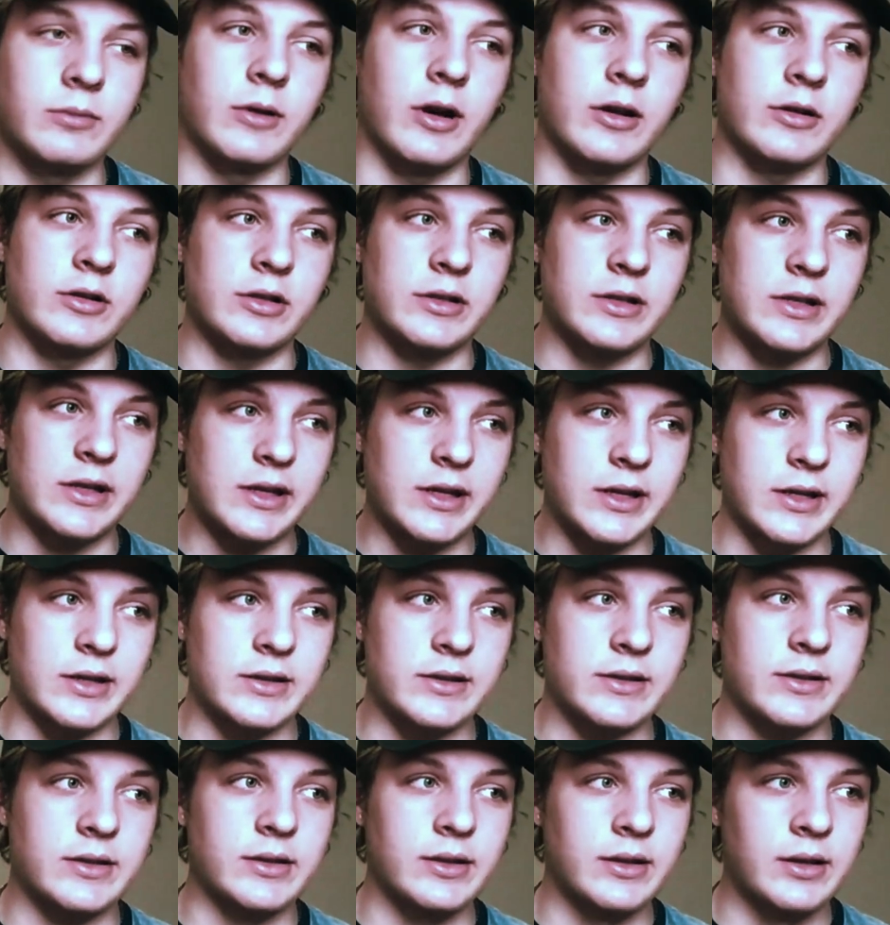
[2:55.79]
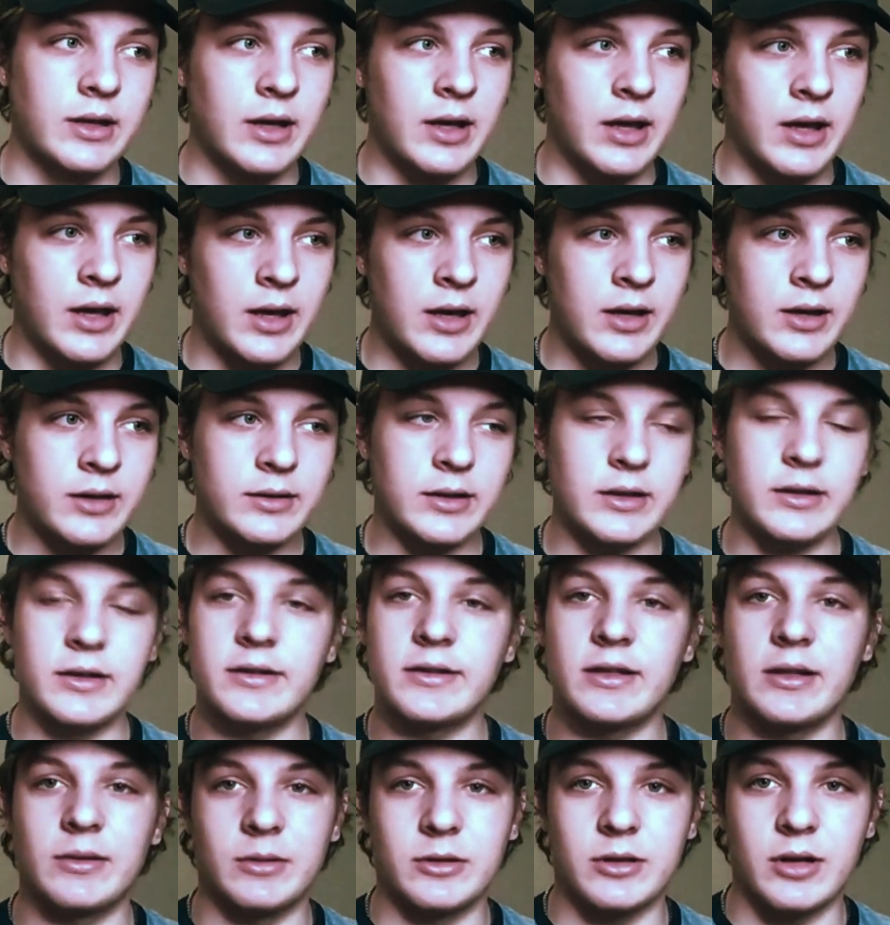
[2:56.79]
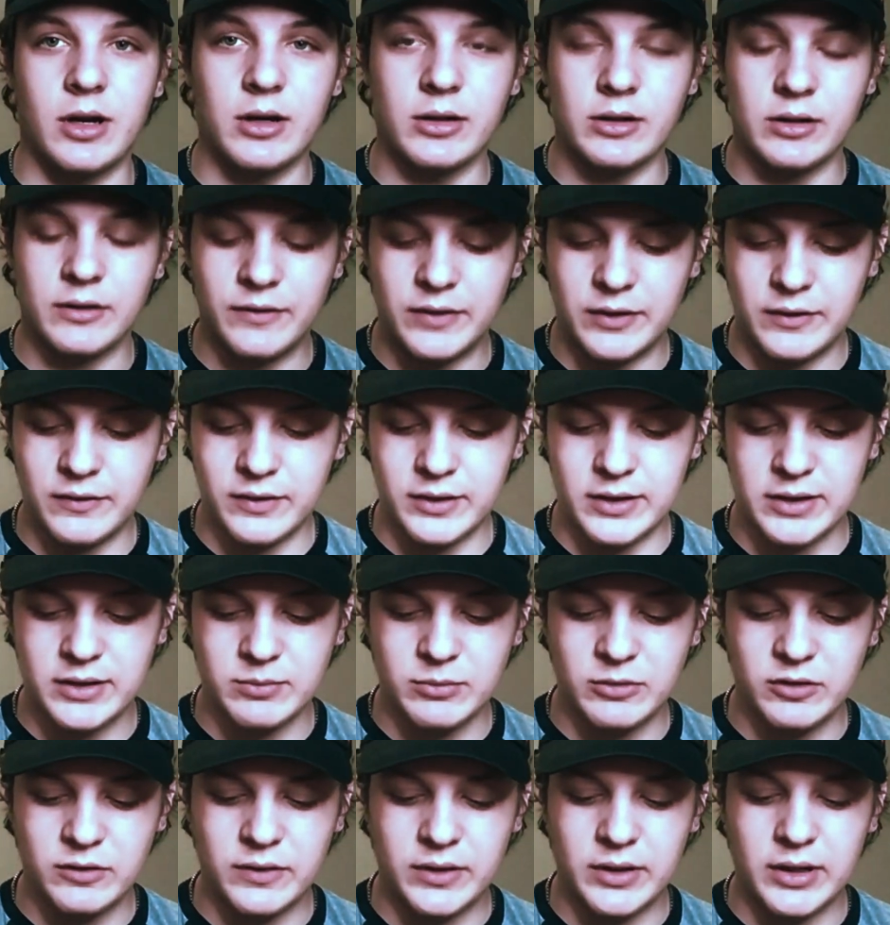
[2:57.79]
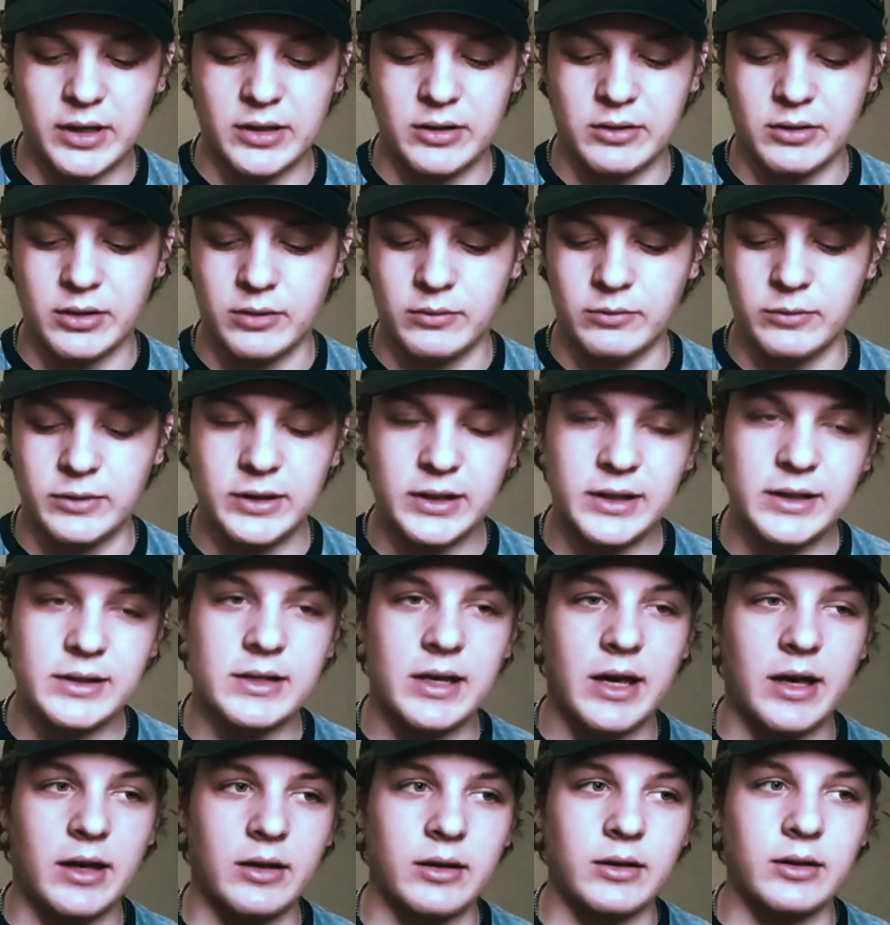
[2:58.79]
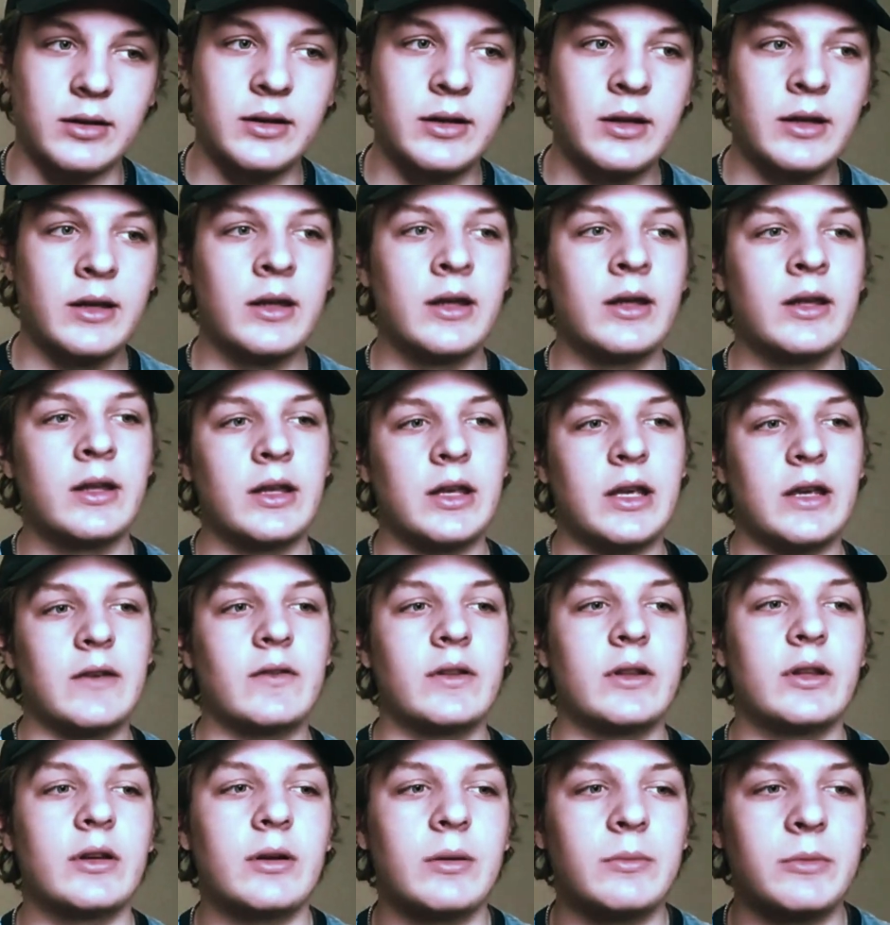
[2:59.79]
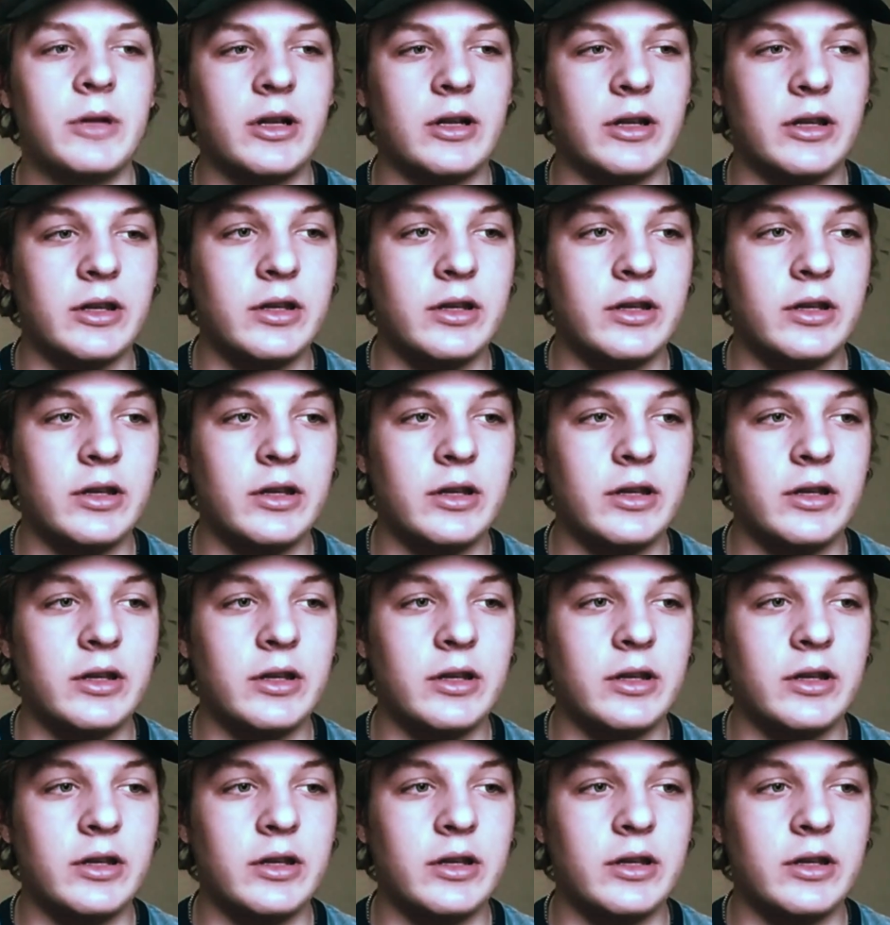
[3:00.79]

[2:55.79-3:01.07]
Roger Deakins did the cinematography for this movie, and you can really tell, even though I'm not a